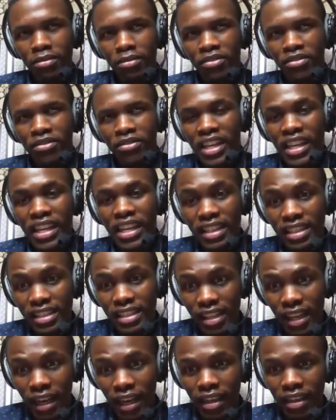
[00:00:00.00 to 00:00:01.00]
feeling
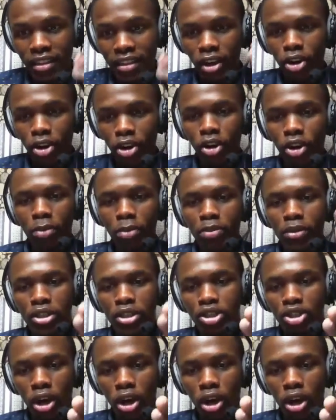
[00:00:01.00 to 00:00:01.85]
stuck in the corporate